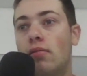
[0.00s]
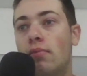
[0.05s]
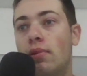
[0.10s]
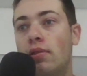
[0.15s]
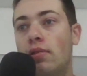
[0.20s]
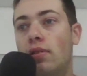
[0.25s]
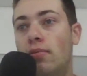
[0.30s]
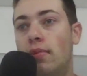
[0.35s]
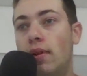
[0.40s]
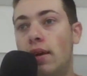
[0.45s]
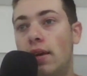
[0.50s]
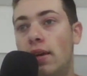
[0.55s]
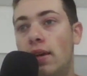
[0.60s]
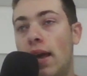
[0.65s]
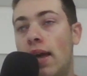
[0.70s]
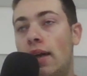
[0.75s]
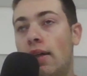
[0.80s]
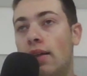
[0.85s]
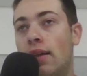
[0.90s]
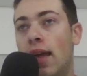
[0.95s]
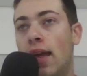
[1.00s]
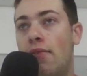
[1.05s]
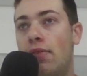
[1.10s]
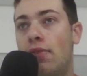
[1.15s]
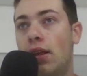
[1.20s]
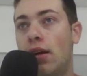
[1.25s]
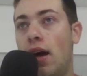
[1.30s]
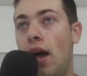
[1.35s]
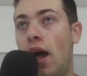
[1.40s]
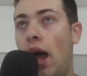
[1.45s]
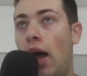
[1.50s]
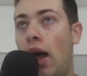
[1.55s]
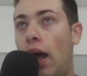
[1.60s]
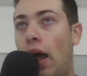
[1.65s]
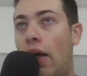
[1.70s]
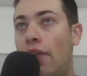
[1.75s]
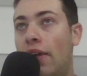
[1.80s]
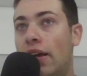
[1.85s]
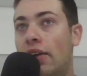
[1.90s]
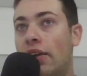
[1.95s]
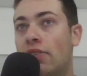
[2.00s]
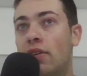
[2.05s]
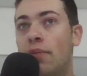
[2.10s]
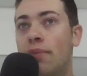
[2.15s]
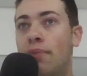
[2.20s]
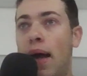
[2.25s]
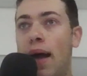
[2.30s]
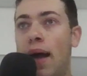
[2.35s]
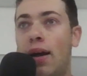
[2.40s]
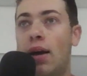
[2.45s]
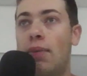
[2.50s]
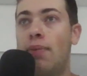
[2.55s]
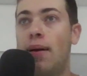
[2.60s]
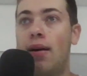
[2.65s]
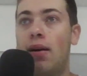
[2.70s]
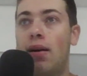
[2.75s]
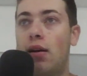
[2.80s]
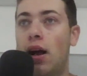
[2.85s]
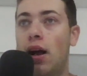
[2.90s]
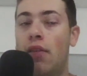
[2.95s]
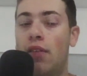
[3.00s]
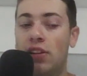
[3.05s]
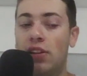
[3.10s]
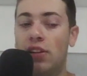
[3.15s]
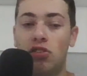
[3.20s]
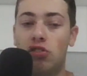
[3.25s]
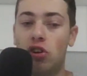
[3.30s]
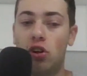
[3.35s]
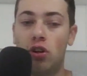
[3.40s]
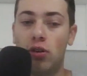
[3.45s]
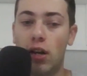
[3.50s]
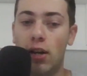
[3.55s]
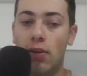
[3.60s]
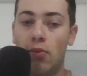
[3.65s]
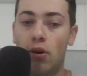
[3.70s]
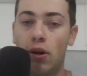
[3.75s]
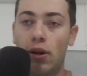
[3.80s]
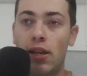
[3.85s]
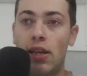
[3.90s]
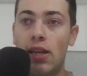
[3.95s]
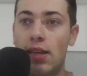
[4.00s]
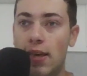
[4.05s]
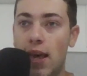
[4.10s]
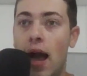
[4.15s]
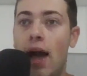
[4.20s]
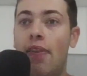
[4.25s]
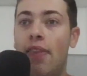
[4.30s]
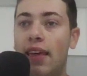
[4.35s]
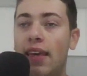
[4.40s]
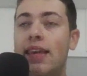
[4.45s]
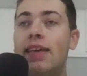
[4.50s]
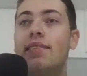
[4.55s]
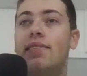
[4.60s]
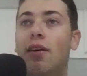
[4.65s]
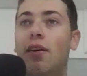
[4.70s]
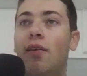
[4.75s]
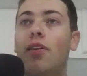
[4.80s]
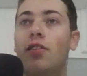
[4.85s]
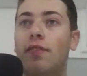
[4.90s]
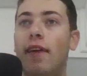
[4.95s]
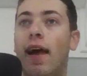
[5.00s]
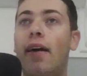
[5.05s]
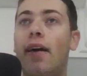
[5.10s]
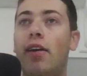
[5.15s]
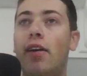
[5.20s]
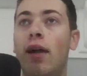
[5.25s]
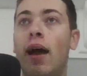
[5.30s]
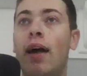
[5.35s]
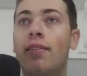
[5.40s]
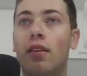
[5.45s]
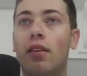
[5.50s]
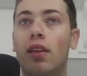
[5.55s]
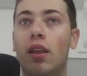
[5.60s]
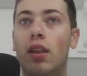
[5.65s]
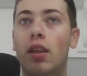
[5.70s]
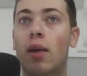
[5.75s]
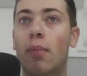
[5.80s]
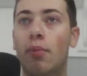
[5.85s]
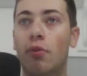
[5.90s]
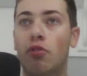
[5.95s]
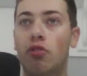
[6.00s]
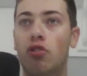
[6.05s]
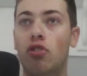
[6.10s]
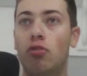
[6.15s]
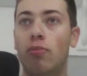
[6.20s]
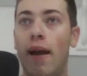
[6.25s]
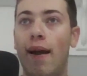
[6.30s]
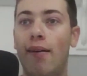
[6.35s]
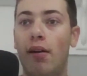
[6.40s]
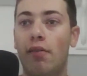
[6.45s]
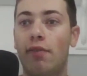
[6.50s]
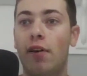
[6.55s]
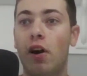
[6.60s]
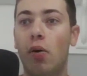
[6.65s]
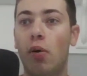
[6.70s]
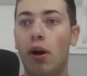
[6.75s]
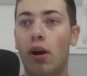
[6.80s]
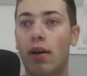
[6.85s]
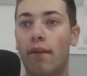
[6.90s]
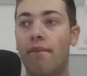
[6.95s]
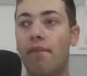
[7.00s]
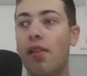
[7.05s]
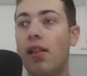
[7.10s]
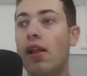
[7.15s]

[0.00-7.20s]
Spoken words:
But to me, Kevin Love, I think is a backup power. I don't think he's a starter anymore. I think he still has value as a number 2 power forward.